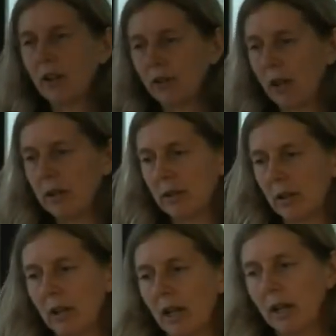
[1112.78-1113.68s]
showed
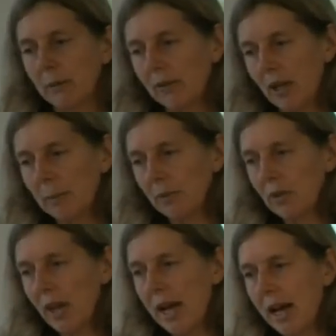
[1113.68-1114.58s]
that a receptor
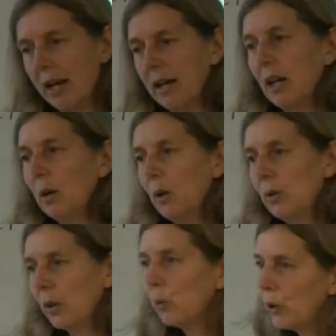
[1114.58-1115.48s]
there
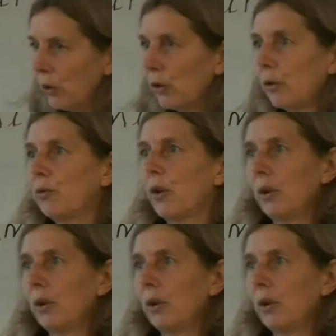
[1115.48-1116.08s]
that wouldn't have